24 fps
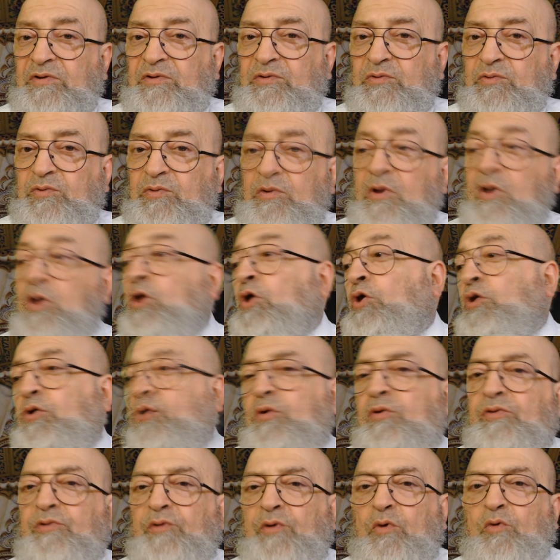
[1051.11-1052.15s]
you,
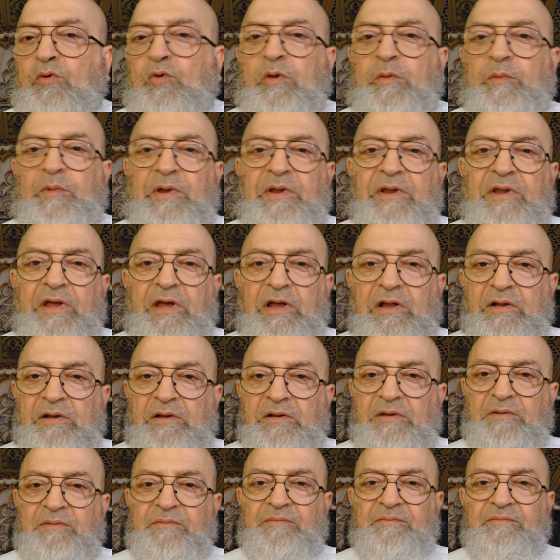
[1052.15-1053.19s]
you throw him in hell.